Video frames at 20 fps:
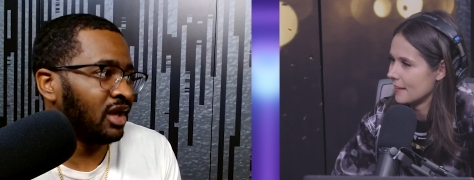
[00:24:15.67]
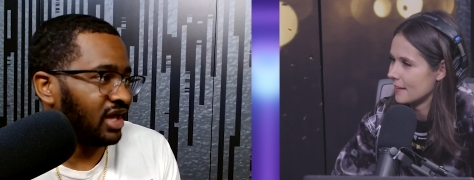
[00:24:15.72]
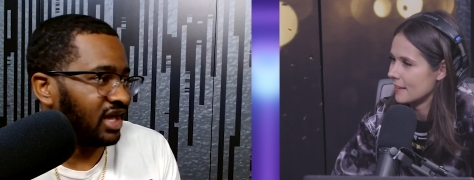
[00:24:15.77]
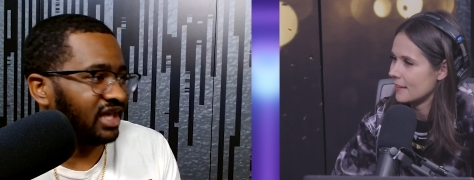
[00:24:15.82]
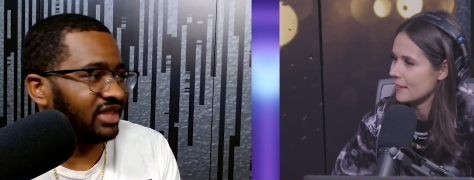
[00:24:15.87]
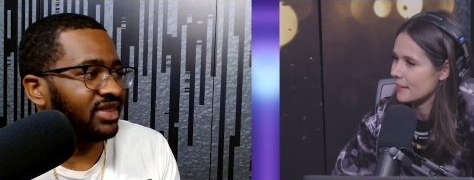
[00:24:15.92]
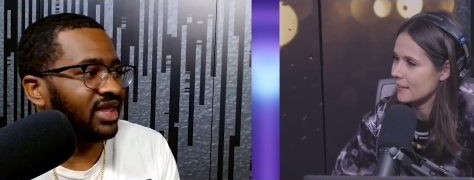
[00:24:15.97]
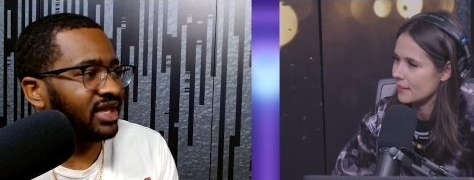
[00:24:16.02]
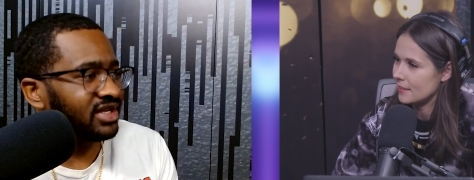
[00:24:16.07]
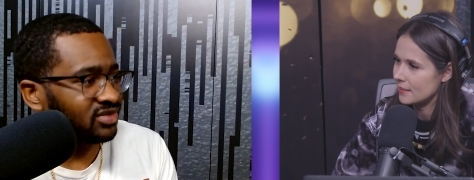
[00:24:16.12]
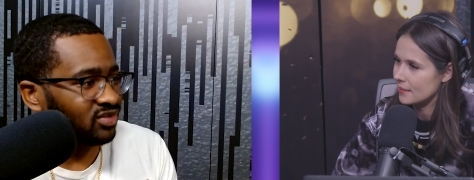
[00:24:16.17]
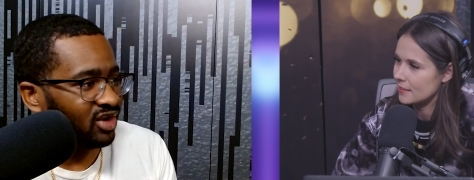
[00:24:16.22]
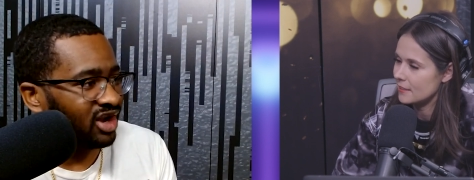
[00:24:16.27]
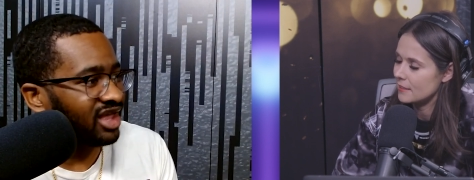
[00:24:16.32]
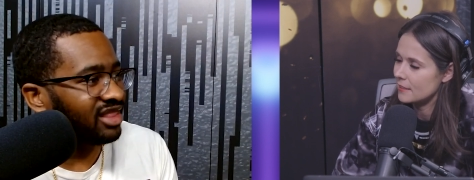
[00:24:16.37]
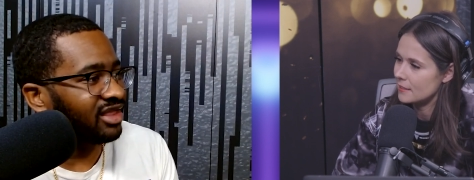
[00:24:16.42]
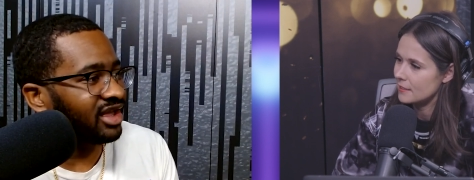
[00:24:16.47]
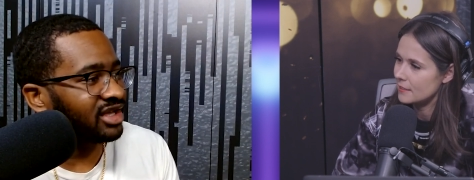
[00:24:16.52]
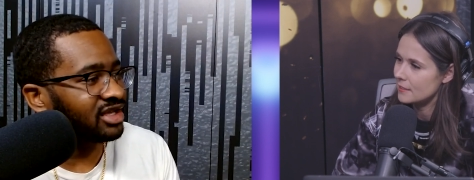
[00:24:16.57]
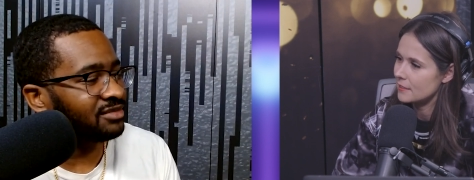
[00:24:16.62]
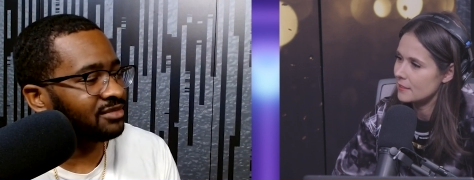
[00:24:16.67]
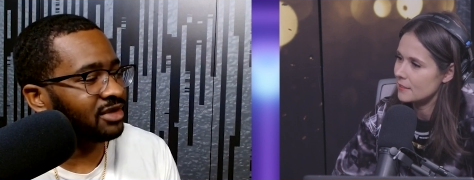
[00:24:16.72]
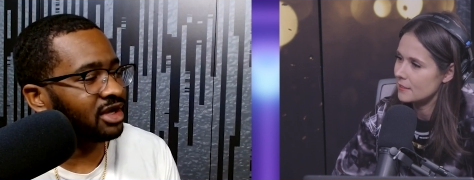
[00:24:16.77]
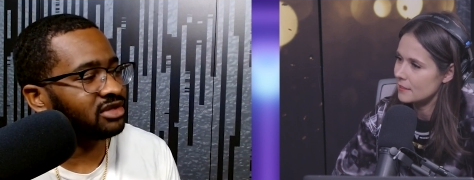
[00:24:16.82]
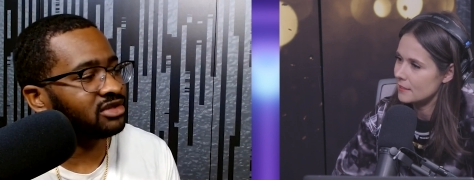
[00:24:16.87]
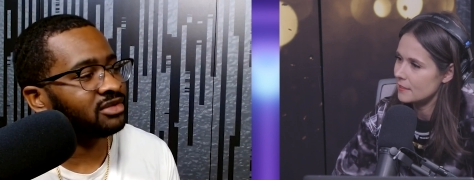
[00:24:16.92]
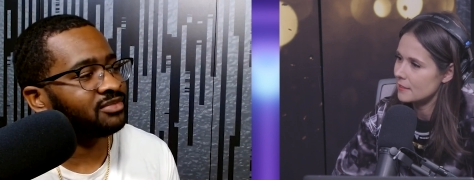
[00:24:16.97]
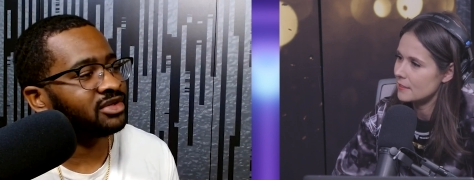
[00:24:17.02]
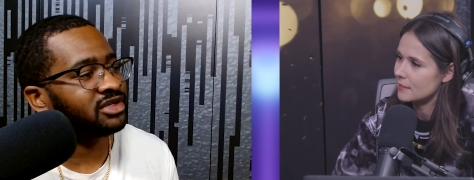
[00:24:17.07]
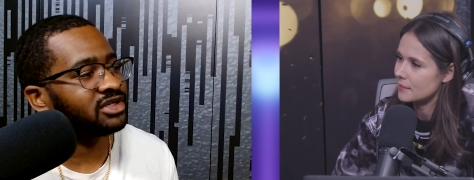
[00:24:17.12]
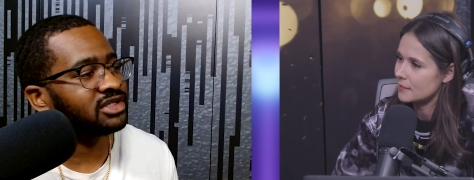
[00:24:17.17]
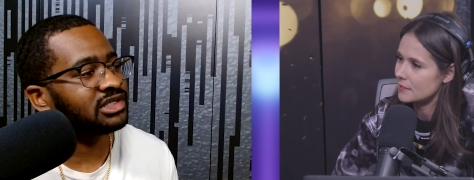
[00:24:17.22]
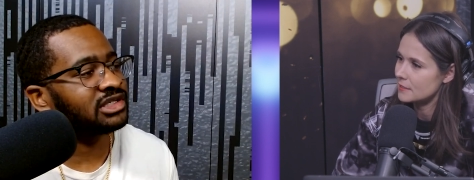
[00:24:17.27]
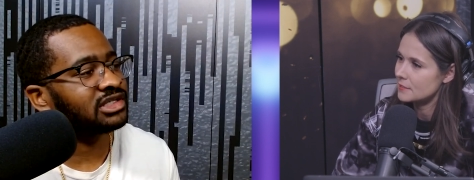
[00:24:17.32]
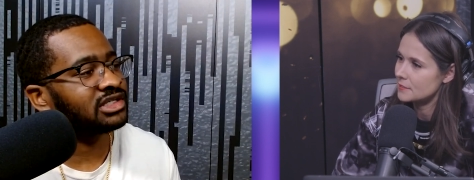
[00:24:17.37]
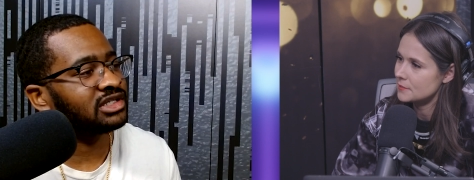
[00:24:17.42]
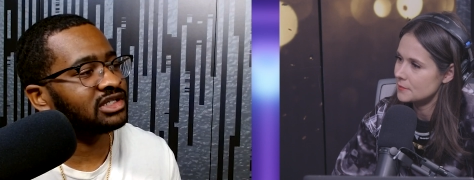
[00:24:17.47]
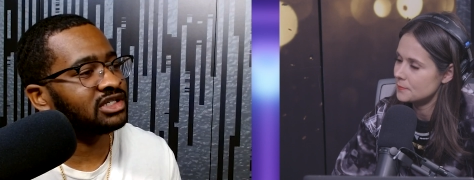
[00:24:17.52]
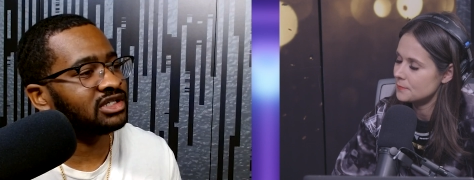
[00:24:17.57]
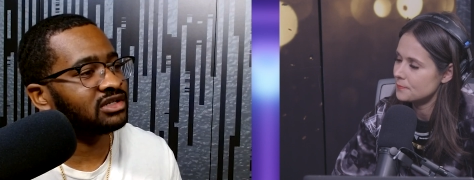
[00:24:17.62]
Speaker 1: And that's what I like about the Pistons
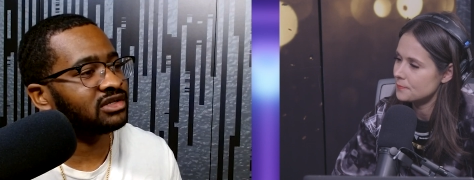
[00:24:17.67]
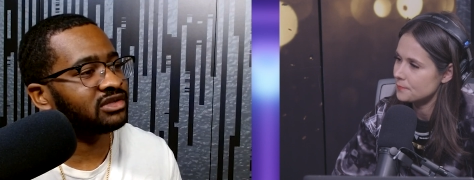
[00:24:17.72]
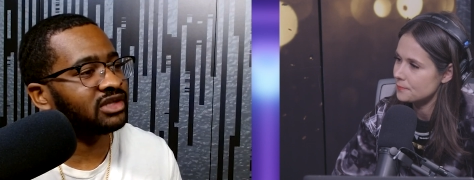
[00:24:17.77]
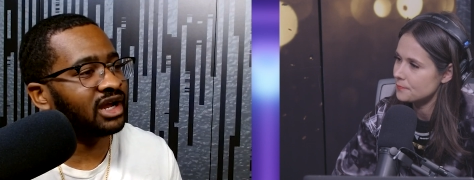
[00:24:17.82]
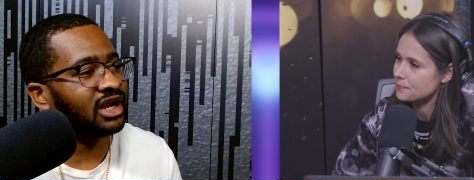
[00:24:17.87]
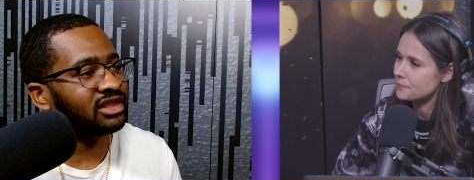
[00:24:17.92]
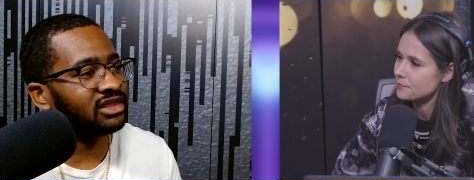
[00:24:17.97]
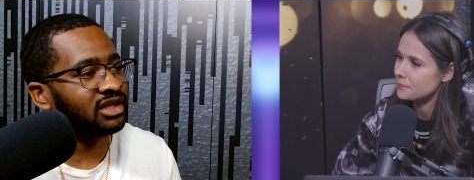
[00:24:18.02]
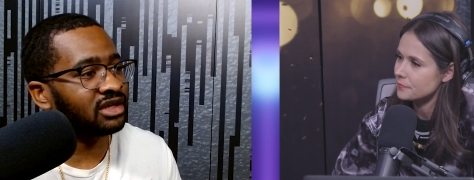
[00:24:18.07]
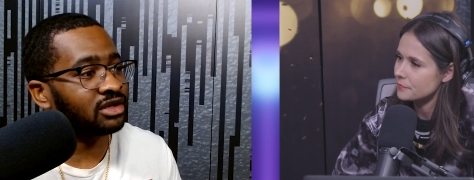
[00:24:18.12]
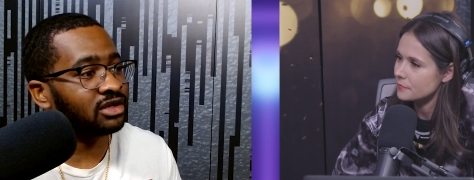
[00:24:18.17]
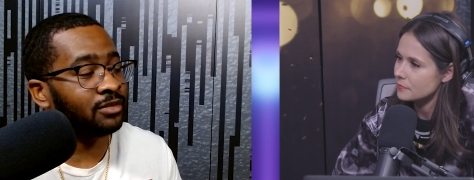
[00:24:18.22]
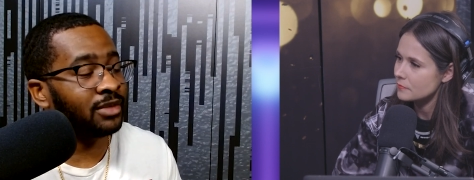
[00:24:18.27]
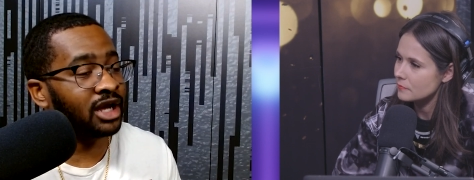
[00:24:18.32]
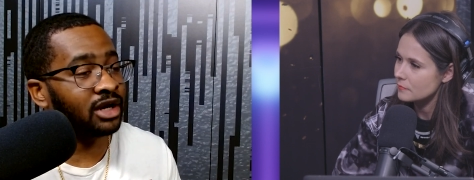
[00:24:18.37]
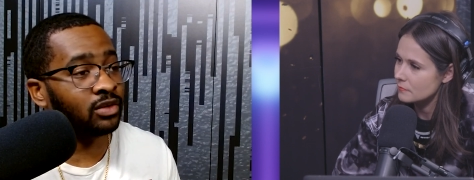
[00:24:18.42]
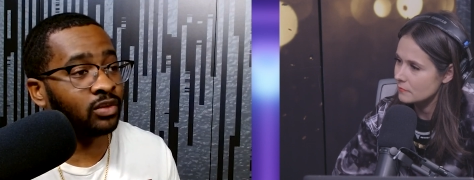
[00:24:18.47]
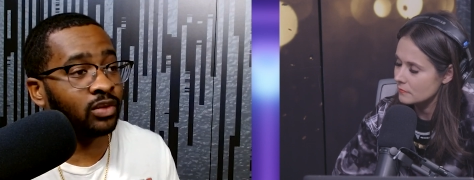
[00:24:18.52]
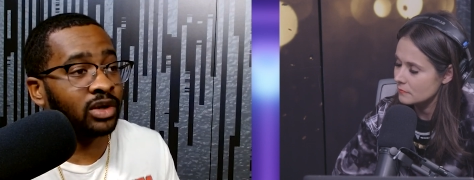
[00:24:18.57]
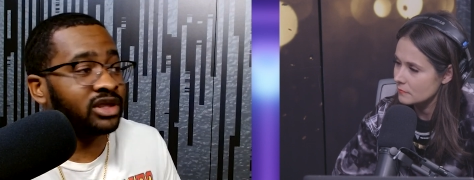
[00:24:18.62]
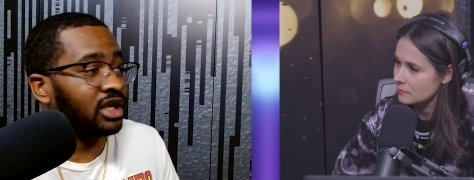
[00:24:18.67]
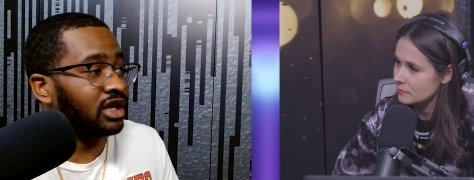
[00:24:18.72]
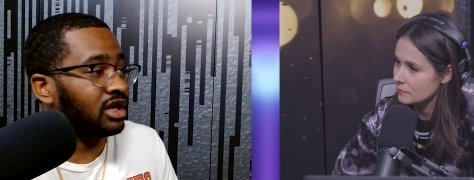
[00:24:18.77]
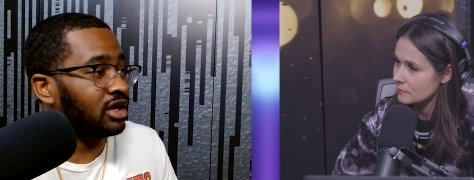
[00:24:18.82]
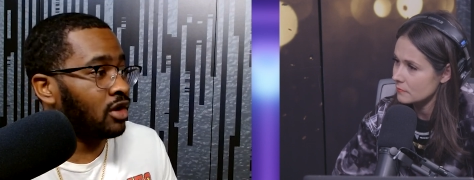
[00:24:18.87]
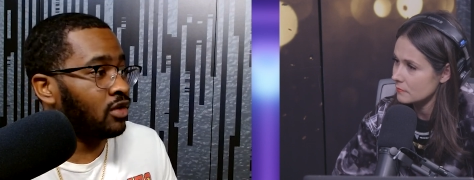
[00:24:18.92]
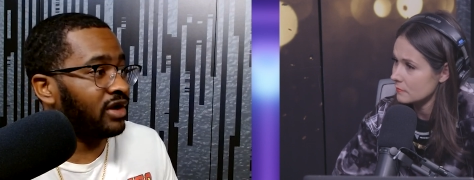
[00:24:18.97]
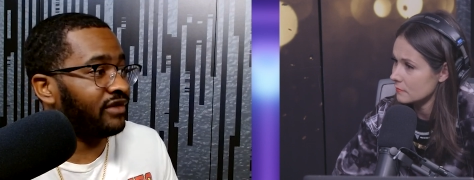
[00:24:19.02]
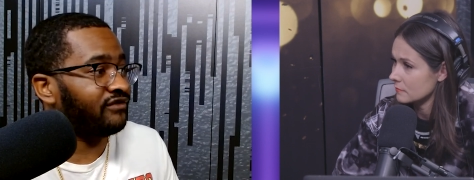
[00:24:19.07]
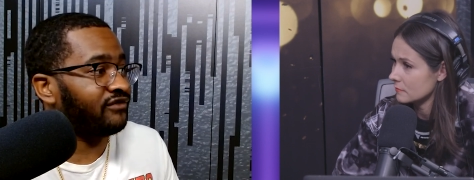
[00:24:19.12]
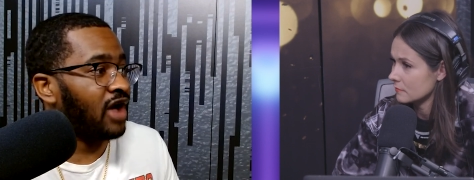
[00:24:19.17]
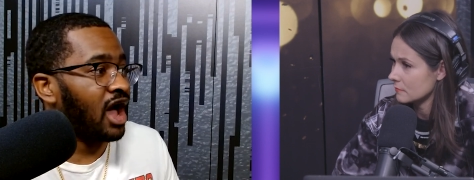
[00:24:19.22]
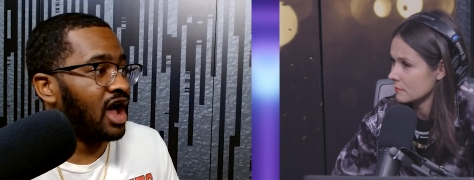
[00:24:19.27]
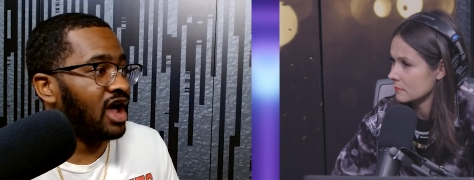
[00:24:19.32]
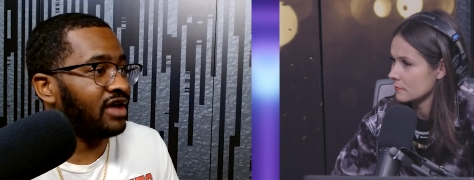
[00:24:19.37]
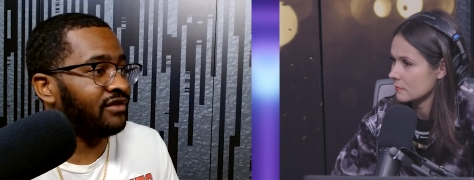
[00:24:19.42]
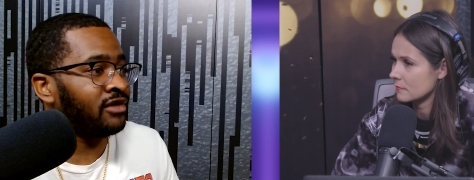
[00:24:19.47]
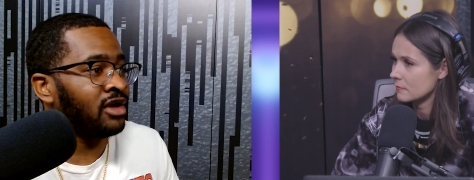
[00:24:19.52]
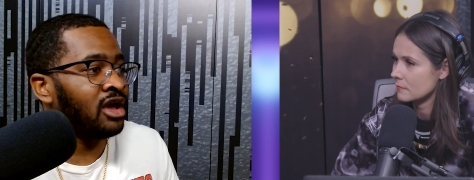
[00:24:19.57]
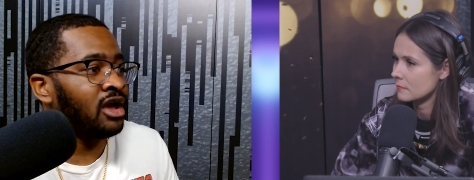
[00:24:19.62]
this year. That I think no matter what they go at
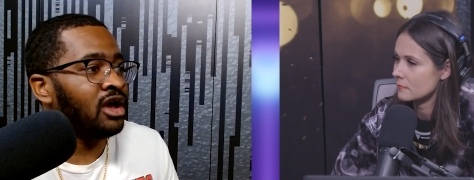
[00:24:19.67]
five,